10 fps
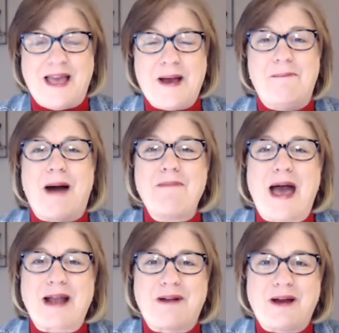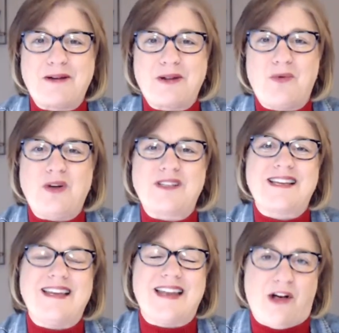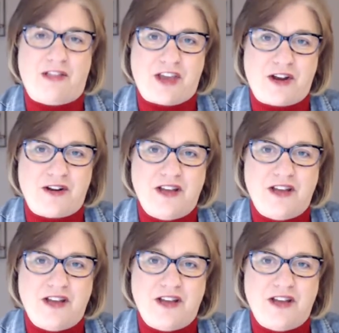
My background was in healthcare,